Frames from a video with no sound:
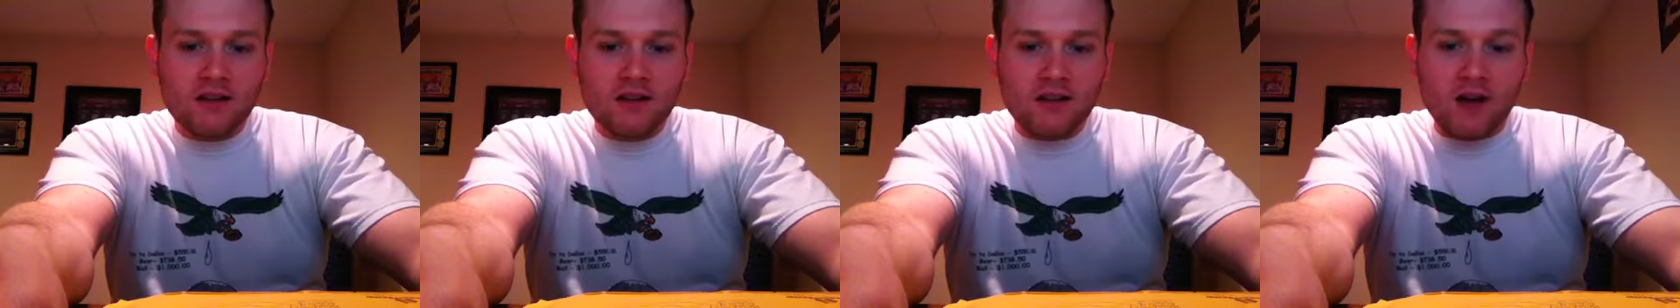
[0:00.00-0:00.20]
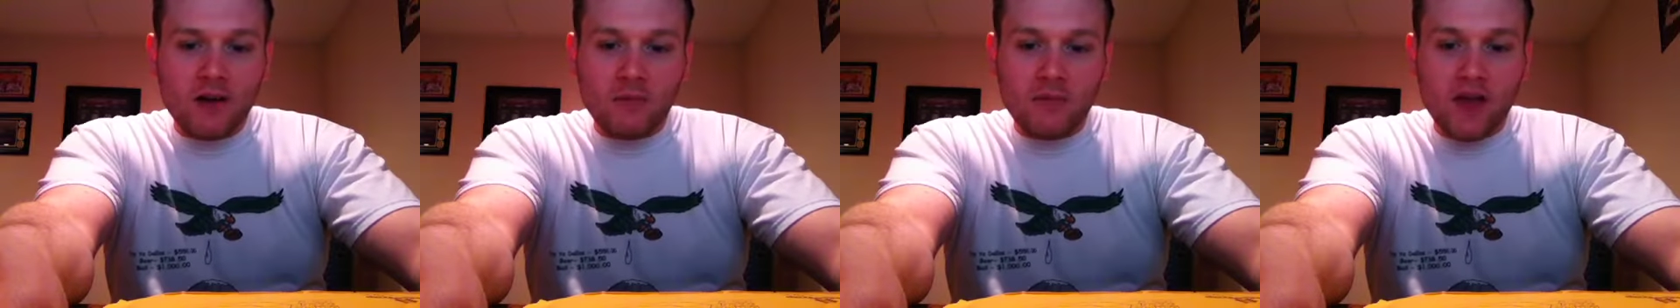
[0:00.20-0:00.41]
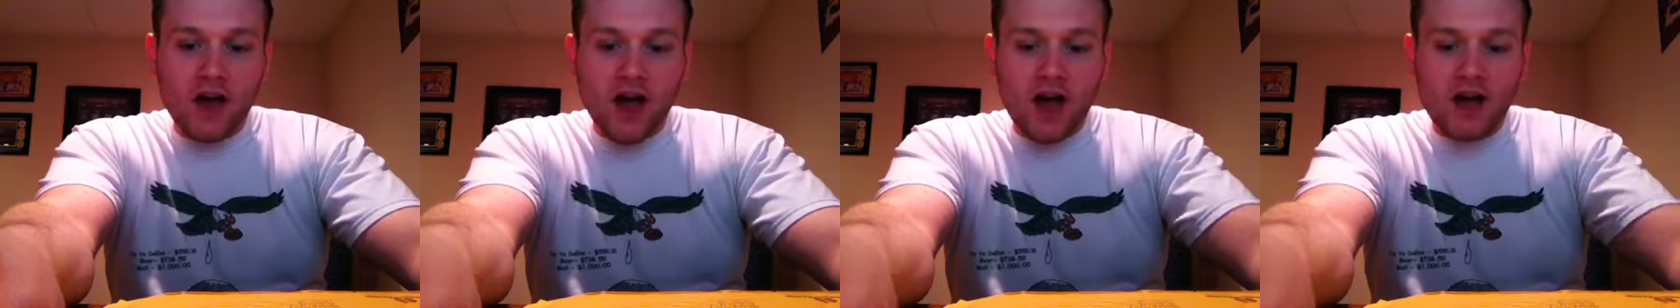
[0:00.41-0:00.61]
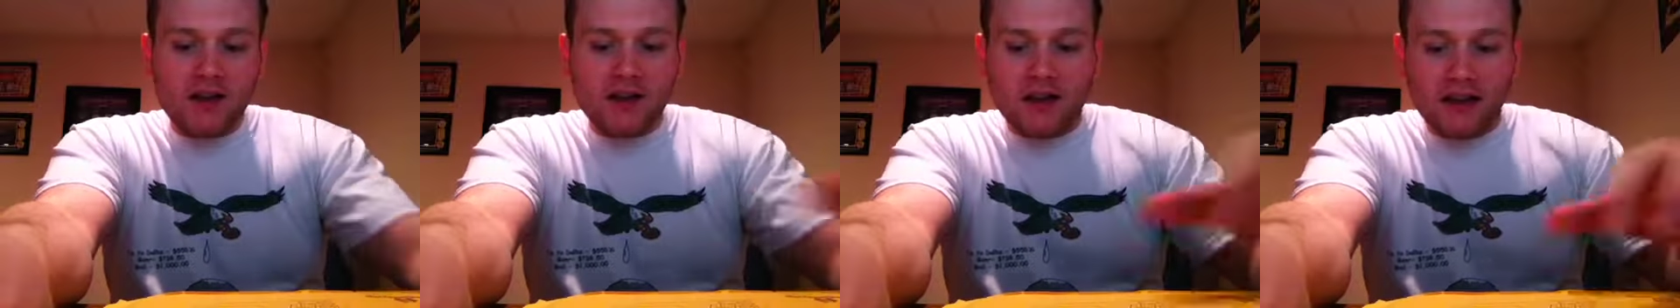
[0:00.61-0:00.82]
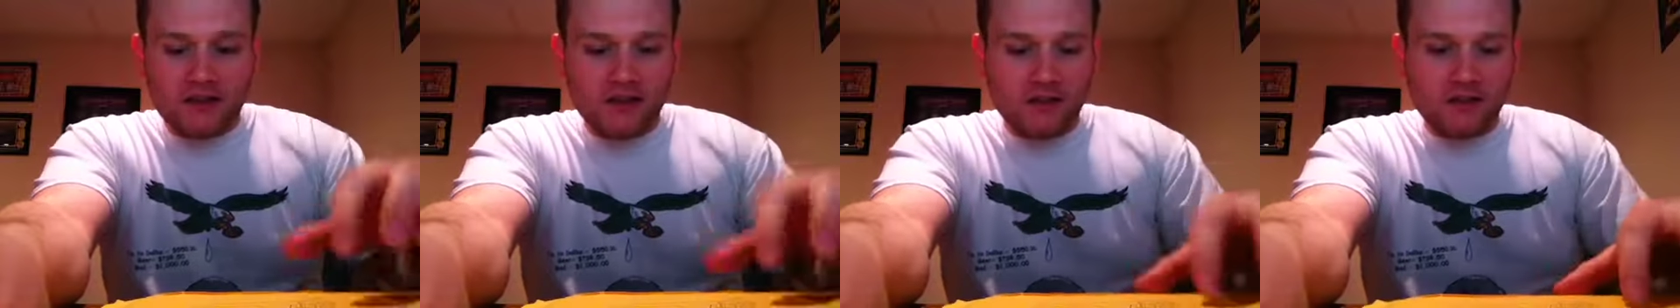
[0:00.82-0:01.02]
I'm not.
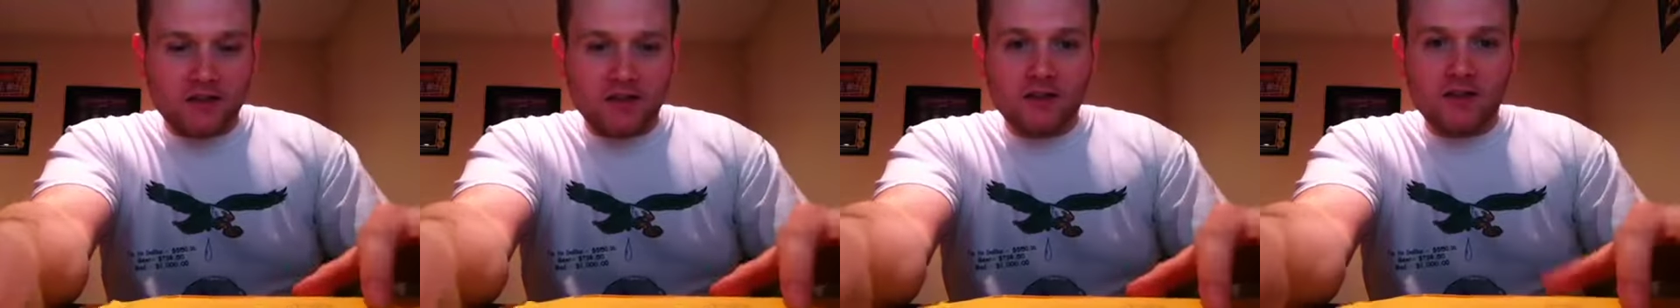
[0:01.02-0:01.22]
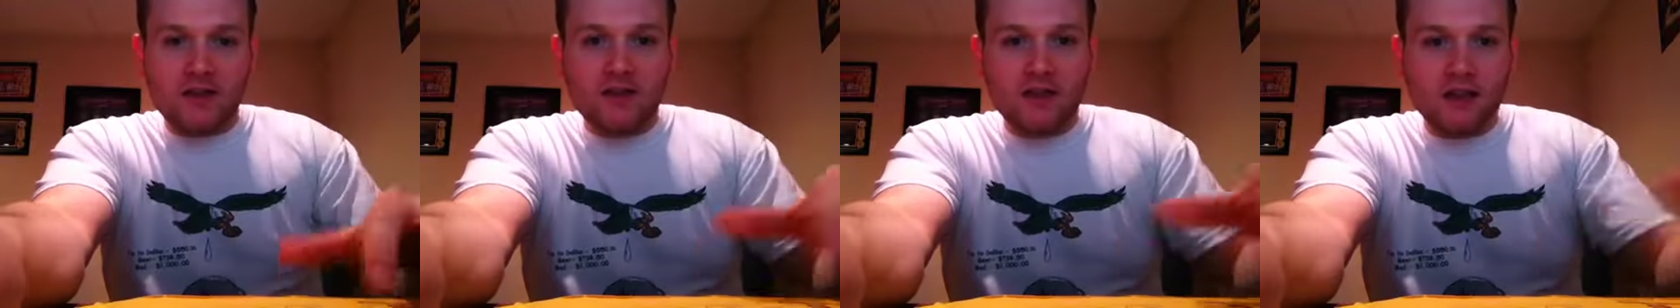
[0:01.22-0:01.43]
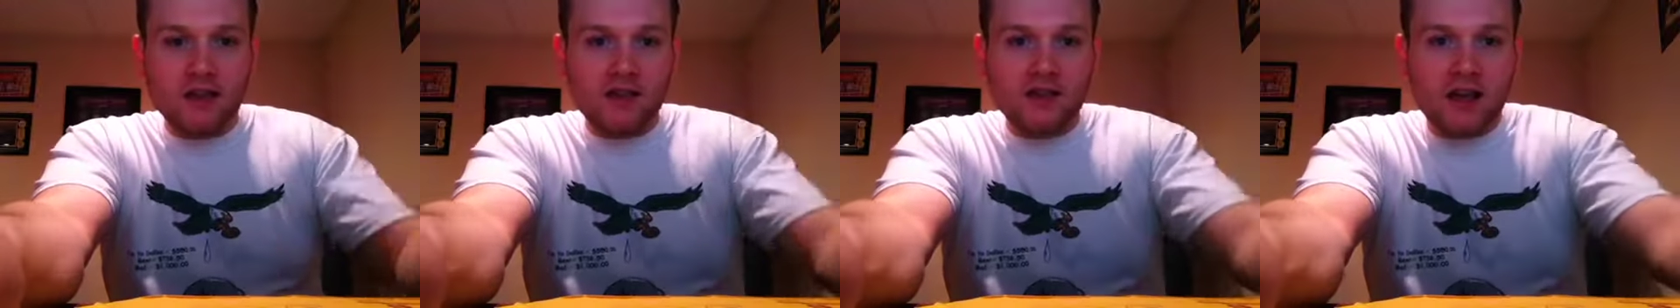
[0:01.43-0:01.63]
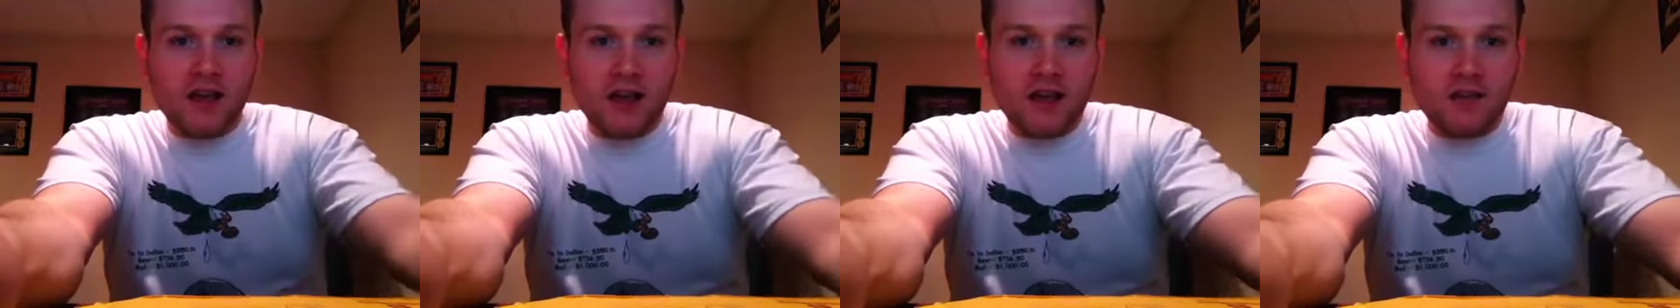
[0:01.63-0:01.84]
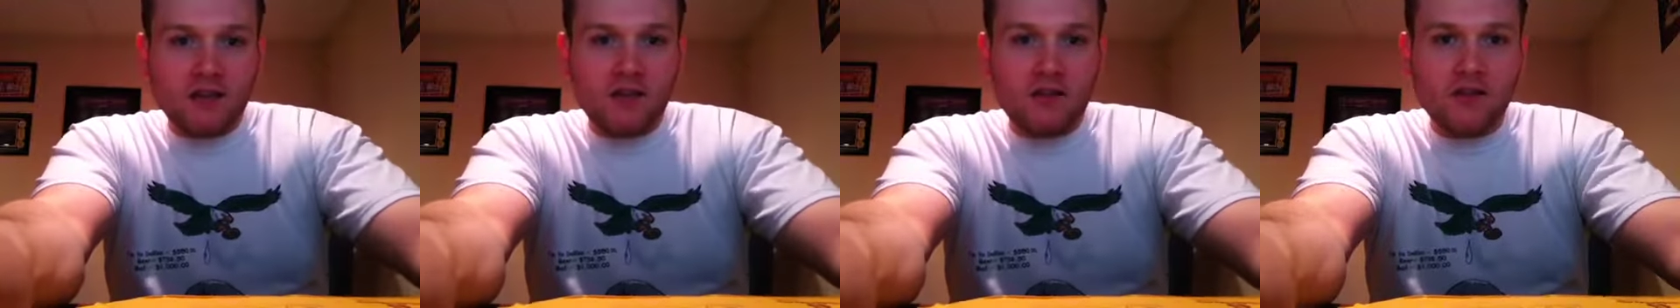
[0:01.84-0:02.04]
I guess that's a good thing that
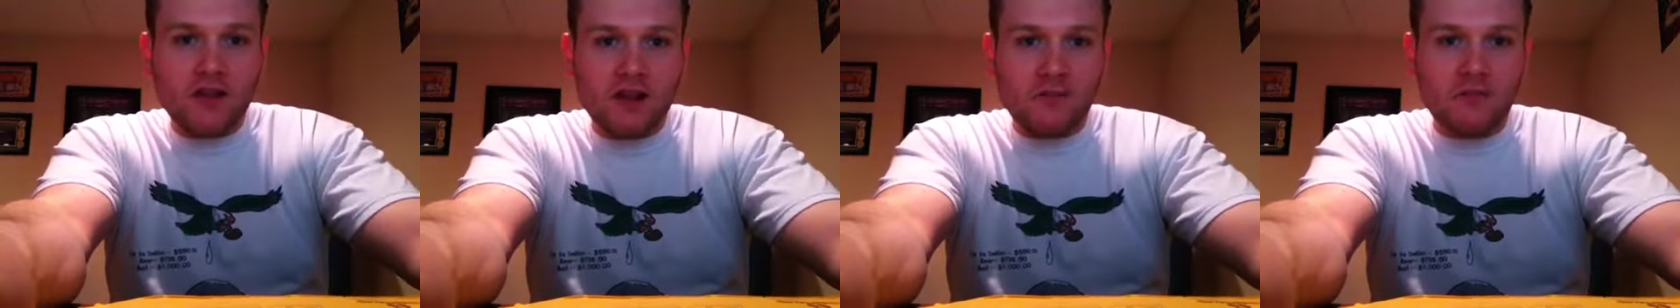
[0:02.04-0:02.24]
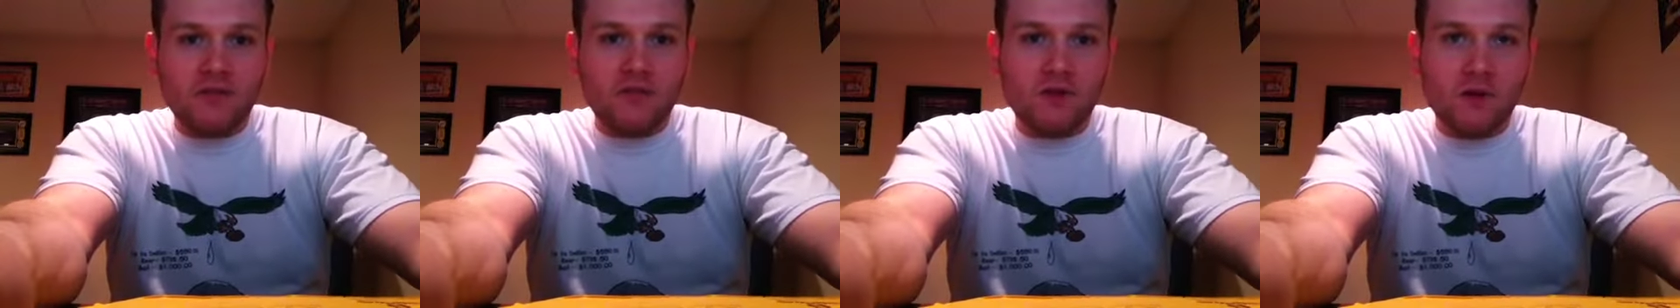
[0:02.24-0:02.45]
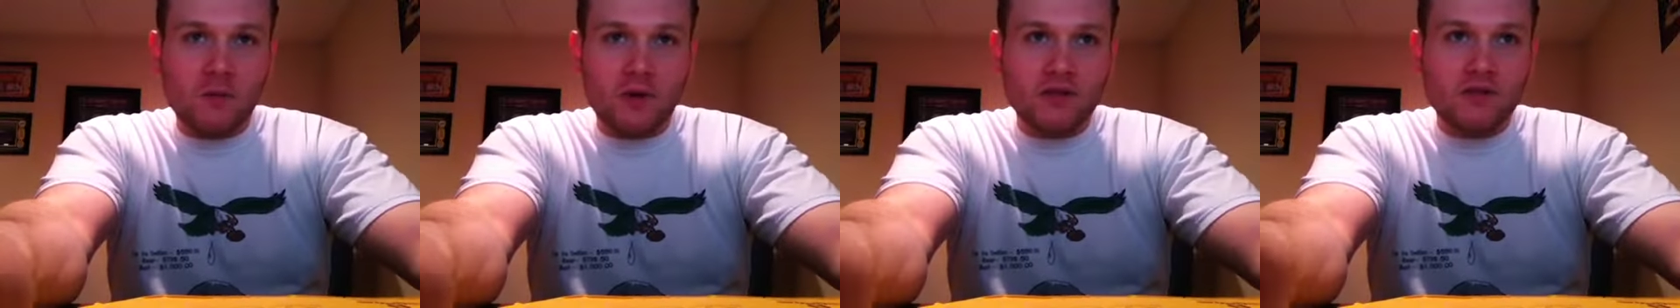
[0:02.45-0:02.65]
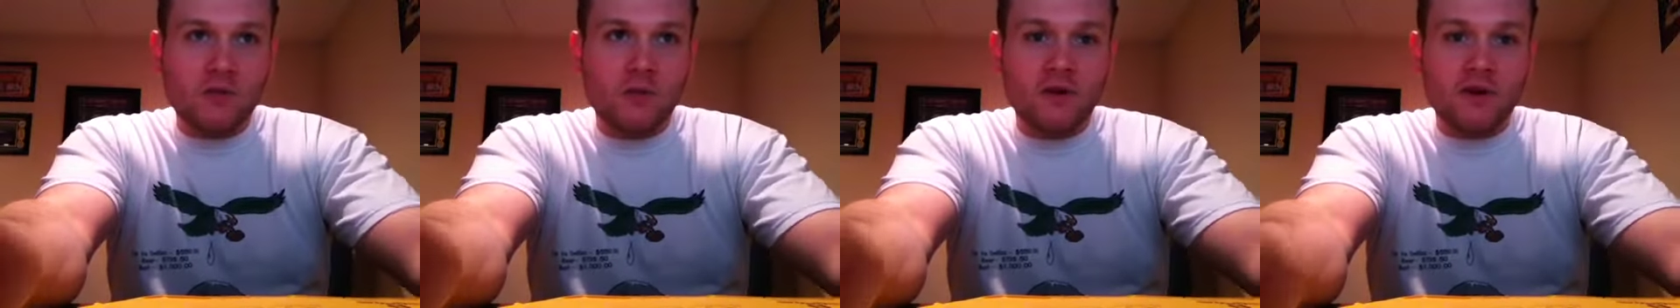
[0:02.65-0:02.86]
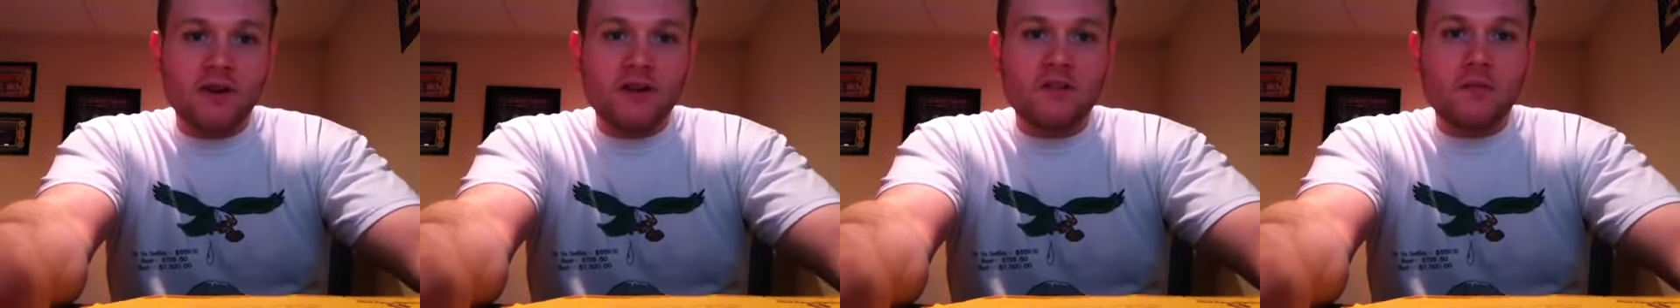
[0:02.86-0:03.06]
I look like I'm still in my
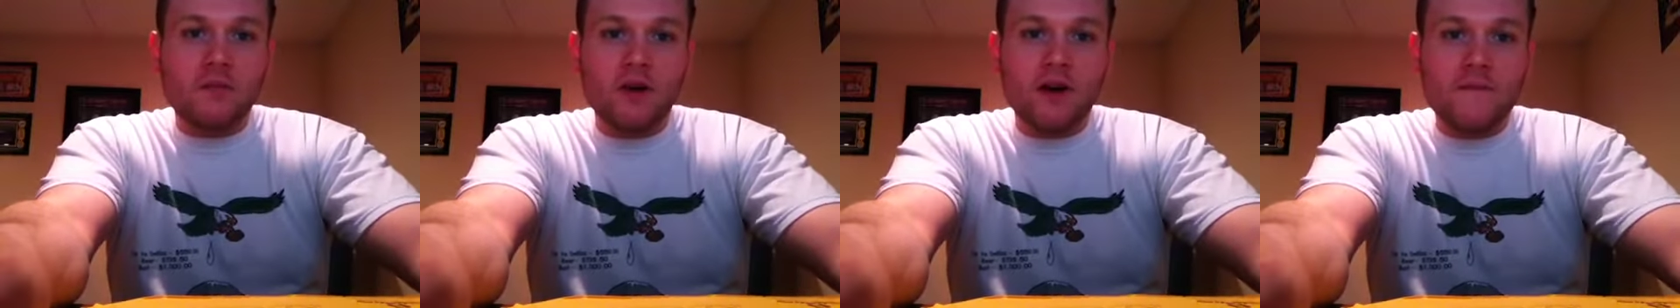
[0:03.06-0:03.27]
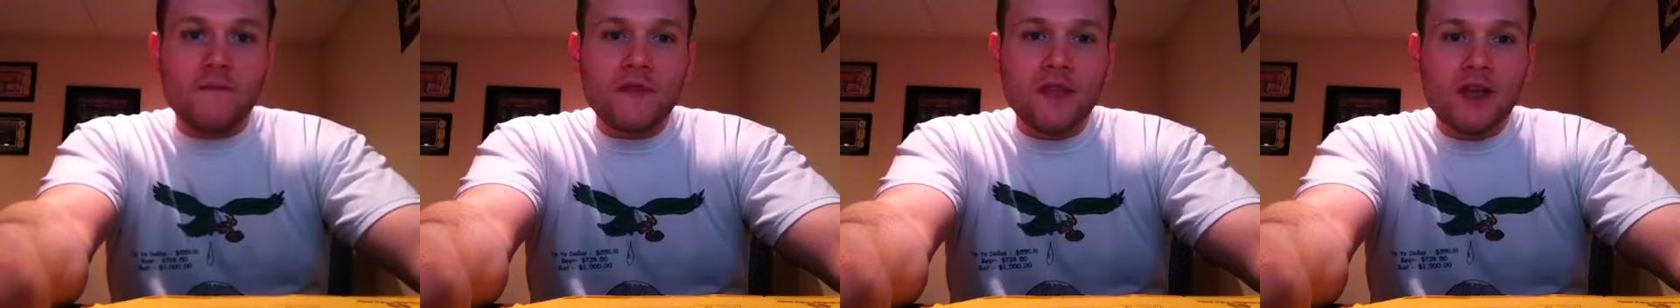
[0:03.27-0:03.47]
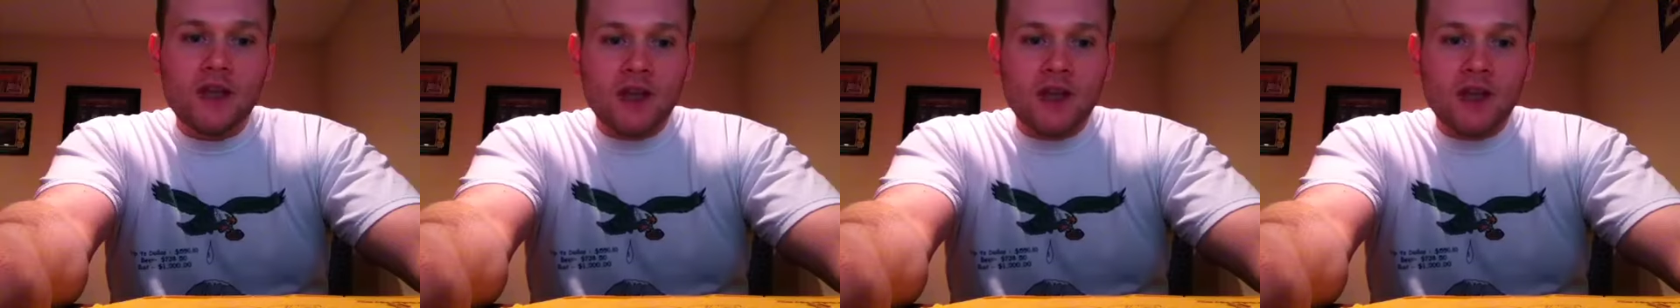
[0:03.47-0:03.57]
20s, but